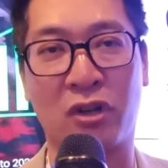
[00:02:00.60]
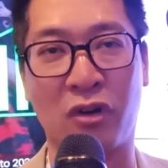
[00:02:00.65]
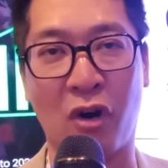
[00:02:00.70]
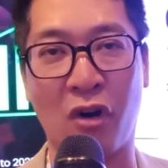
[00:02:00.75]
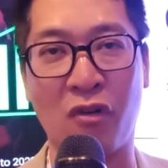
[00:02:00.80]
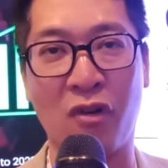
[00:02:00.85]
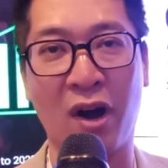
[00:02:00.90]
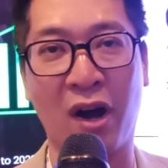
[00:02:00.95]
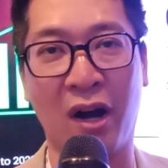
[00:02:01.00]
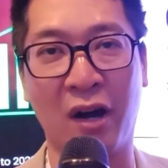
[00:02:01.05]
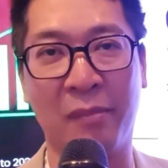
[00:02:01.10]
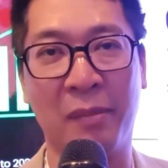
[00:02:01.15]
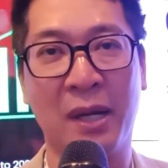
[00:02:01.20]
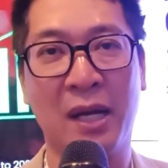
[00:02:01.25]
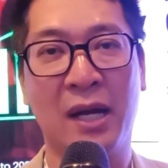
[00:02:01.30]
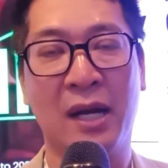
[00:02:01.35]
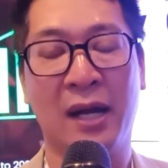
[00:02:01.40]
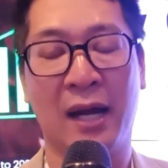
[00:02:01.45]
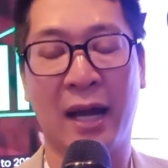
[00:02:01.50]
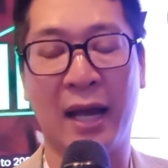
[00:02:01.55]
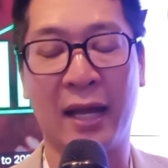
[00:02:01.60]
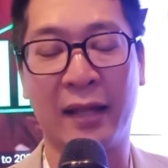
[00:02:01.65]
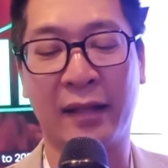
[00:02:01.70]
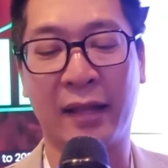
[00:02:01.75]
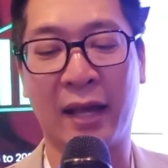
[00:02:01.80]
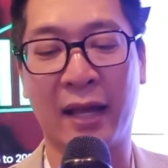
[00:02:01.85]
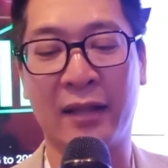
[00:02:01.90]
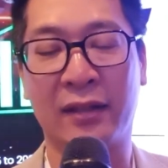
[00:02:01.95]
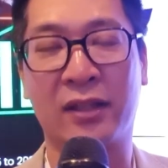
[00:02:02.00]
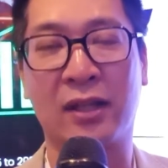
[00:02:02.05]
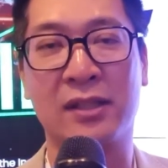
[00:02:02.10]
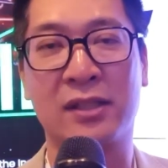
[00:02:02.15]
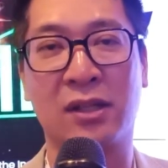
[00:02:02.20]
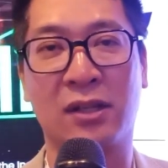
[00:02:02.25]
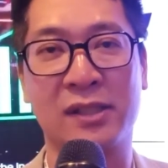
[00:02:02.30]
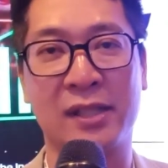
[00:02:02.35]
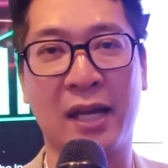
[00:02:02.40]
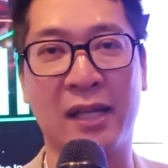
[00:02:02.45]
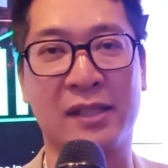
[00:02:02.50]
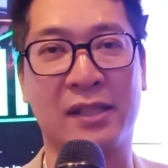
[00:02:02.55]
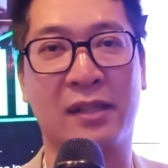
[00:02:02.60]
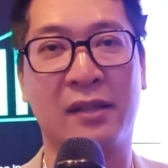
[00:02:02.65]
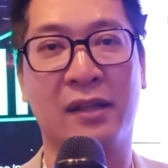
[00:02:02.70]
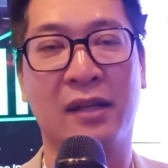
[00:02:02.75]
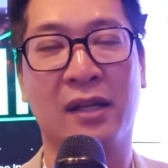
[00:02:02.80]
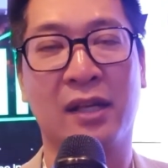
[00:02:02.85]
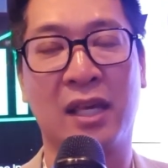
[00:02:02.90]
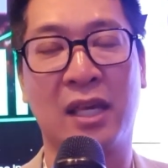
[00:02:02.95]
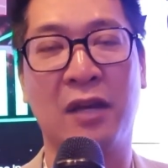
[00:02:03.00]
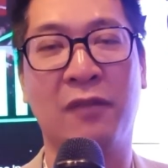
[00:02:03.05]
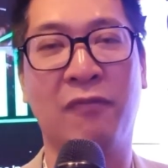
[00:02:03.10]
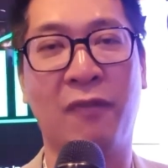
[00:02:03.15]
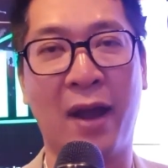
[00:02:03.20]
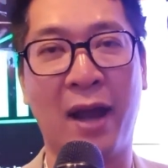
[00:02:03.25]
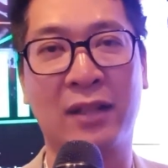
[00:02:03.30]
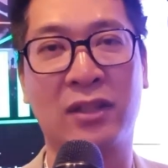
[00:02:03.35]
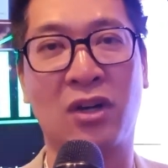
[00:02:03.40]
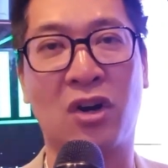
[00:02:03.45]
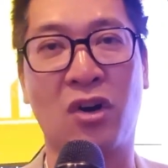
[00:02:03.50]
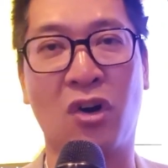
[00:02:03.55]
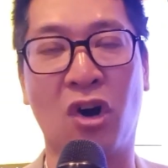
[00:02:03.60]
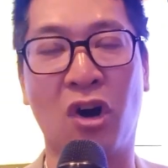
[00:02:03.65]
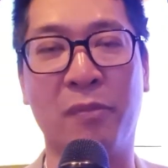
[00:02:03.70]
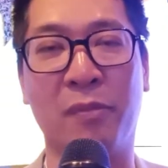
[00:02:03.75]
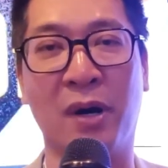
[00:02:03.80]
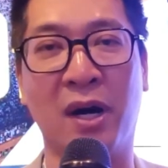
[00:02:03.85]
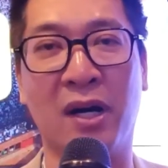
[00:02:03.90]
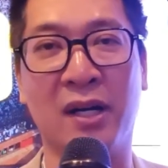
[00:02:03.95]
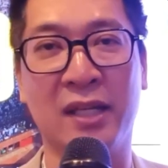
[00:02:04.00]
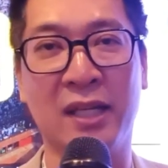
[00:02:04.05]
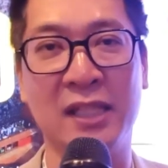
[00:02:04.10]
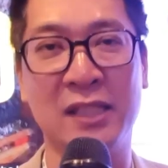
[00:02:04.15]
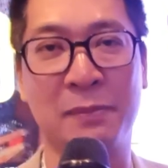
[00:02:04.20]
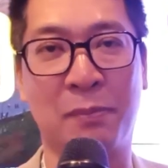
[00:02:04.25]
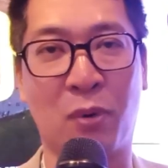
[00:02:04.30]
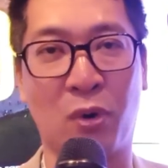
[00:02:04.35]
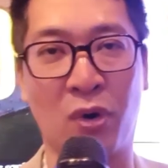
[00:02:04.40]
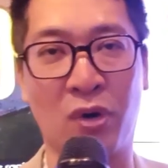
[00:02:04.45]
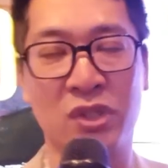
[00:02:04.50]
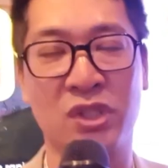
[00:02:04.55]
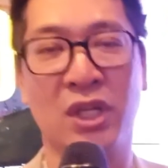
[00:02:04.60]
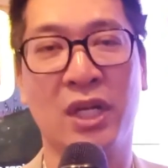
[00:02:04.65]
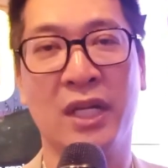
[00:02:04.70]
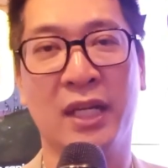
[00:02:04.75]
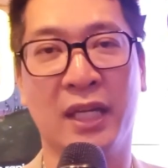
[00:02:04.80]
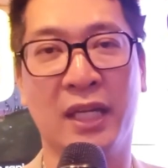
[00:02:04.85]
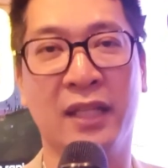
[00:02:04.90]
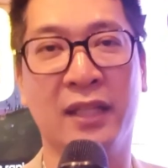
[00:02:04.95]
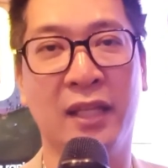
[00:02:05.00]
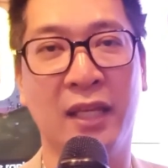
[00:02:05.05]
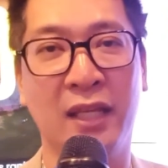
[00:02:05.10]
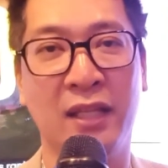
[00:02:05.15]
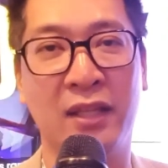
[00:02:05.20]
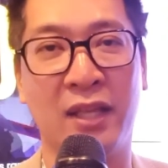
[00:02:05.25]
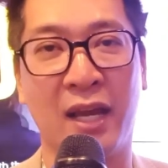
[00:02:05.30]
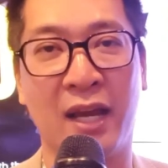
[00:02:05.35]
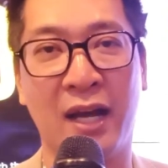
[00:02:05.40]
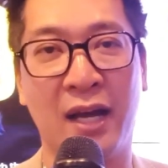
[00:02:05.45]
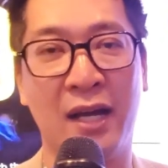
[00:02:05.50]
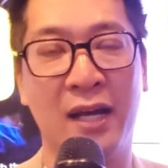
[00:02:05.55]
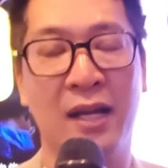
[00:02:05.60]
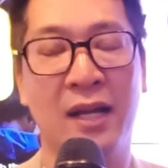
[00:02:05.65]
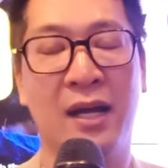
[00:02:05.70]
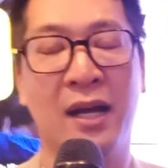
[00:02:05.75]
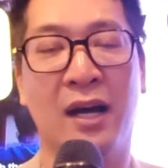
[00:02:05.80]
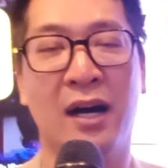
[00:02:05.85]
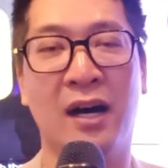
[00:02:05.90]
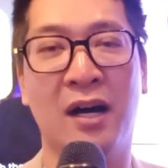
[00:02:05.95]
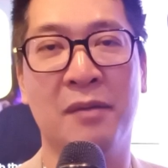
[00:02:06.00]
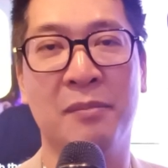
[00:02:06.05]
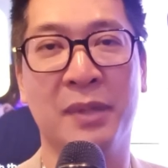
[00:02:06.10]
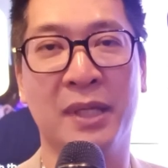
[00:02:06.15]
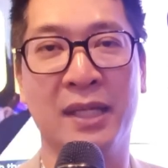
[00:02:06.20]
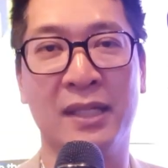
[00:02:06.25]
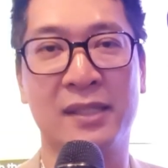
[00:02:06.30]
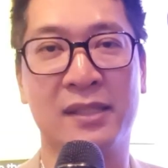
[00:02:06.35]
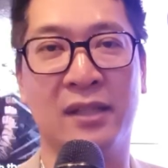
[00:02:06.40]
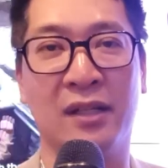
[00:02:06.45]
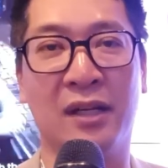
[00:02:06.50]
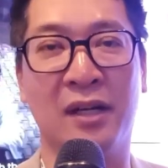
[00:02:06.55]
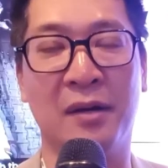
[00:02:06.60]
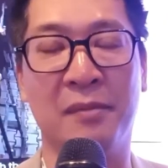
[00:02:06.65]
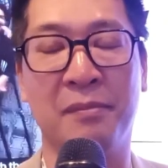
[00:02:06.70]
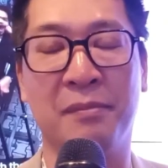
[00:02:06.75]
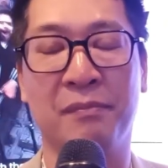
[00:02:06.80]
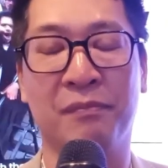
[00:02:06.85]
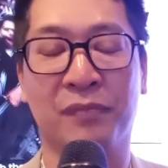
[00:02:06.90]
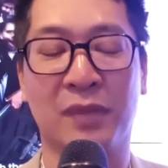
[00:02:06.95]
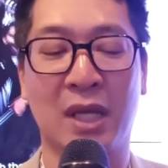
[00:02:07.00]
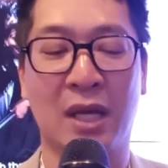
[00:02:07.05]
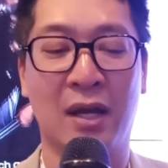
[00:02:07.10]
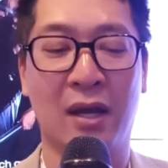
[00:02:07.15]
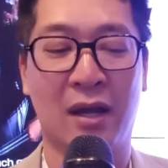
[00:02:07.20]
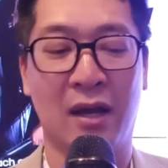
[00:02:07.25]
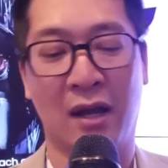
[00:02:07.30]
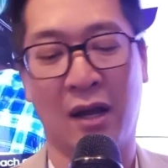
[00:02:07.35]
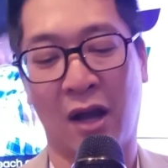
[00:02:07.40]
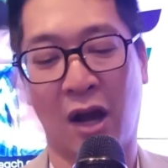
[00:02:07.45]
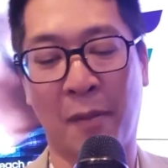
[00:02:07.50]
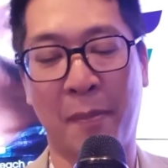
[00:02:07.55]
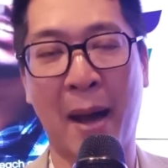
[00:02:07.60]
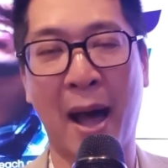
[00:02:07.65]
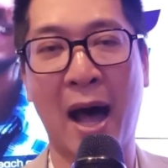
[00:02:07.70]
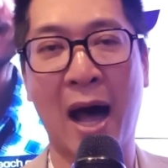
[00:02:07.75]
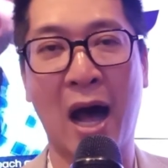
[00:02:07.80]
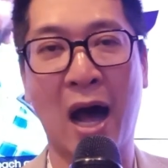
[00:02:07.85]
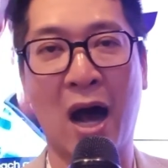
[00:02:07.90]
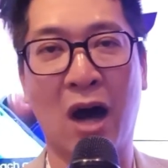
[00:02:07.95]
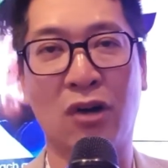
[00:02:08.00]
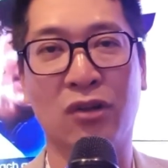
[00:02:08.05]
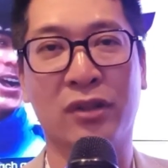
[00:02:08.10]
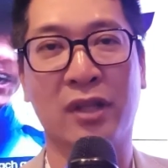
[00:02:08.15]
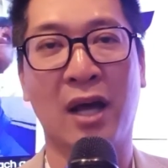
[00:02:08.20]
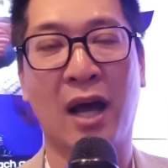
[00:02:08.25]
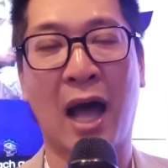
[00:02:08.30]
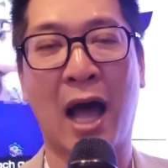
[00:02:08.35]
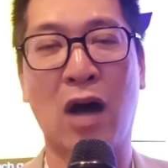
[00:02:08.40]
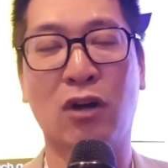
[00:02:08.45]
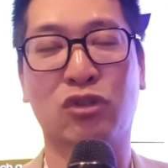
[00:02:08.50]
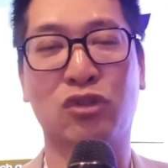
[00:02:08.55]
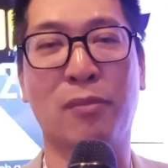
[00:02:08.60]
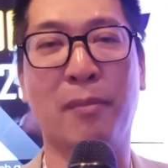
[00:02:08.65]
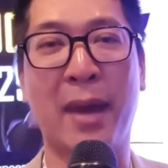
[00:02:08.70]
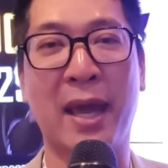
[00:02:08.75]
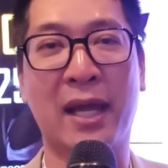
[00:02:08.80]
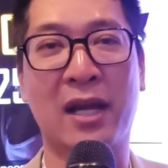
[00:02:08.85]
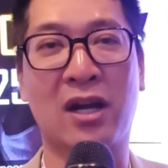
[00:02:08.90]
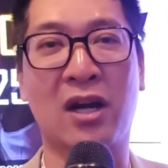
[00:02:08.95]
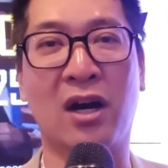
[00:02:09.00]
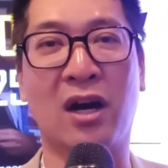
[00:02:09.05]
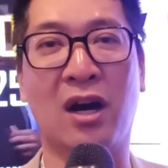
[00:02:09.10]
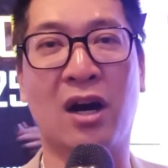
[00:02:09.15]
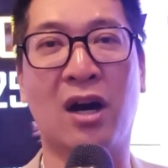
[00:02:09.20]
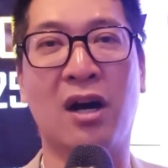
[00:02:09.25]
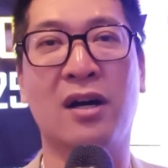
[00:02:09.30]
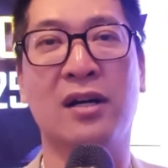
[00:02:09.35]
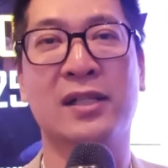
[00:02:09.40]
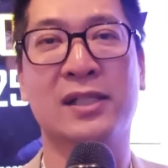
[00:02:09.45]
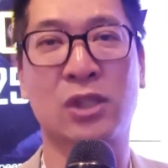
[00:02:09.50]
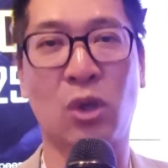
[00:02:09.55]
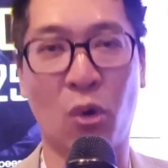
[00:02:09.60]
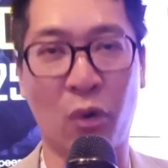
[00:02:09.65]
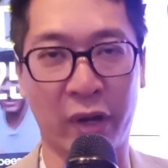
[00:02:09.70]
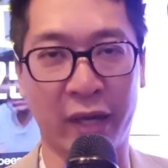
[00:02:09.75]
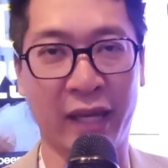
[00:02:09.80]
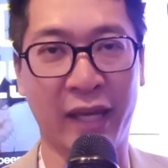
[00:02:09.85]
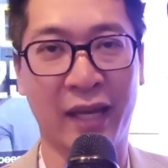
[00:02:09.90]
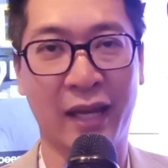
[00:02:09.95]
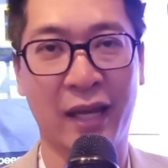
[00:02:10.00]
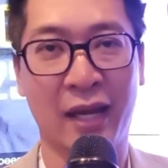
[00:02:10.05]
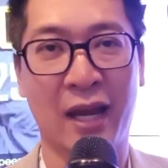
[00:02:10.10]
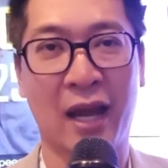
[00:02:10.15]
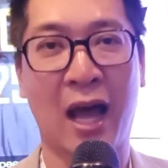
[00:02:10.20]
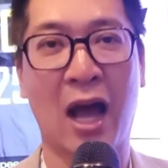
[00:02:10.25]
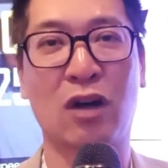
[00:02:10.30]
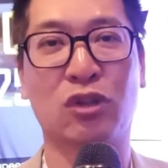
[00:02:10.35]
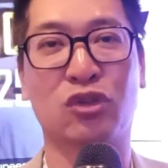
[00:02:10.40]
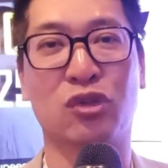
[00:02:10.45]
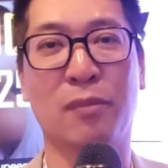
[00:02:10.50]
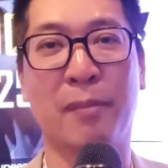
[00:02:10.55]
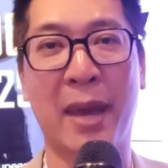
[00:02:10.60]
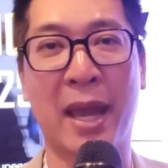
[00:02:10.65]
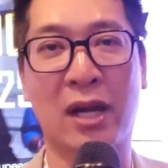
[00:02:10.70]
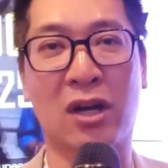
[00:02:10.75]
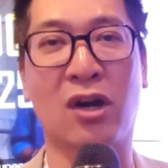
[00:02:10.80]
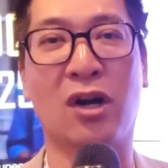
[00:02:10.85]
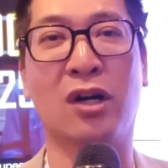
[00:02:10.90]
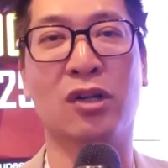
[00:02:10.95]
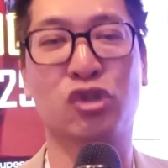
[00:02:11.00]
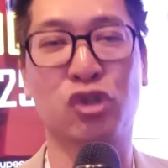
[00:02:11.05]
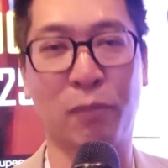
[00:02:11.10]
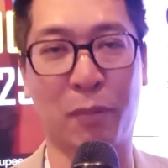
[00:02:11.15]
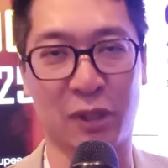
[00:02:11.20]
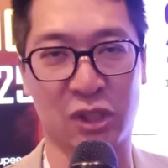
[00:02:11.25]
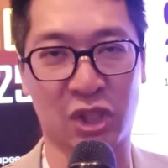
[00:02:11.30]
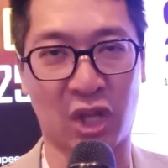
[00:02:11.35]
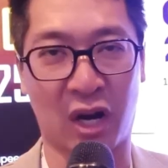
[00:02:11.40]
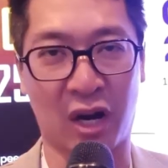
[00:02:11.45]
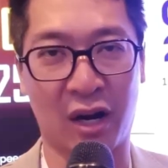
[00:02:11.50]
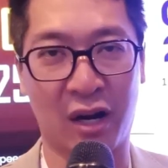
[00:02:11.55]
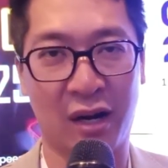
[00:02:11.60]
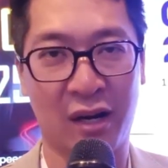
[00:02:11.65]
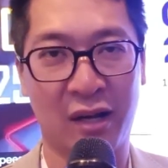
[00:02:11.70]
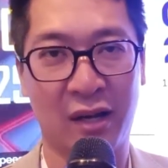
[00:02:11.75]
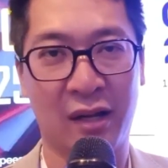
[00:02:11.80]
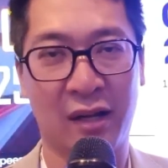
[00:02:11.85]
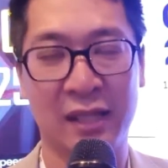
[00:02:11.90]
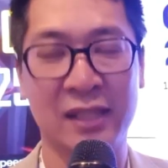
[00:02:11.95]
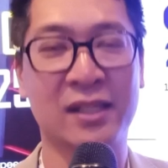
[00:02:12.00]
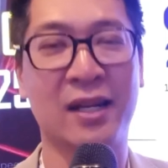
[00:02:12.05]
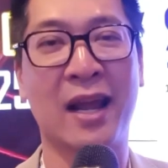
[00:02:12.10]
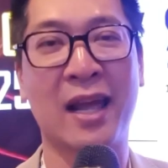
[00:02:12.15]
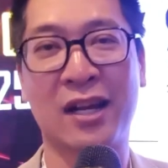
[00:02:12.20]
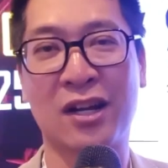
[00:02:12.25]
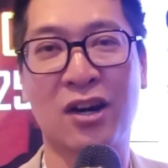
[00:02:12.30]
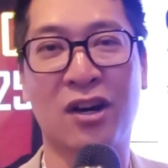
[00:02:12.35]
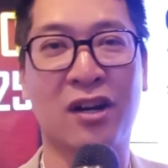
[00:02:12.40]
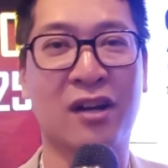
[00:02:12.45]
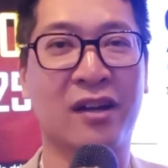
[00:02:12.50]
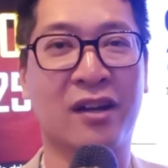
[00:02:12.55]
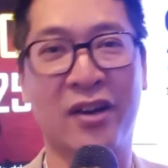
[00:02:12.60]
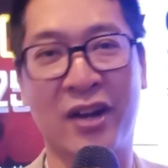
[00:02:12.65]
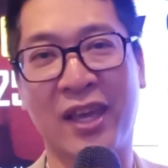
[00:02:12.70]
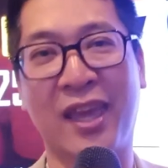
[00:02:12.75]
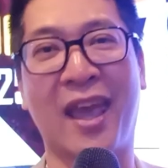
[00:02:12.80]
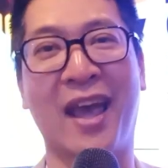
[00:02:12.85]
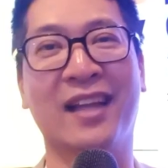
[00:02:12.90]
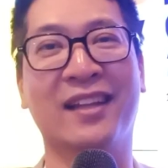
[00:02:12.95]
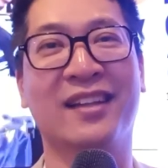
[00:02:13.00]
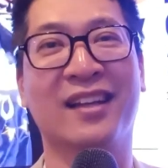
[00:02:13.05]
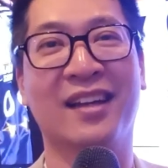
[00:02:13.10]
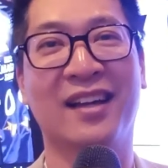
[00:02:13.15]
grow up. And then the success key factor of esports in India is about how to make a story, how to make a superstar. It's like a cricket,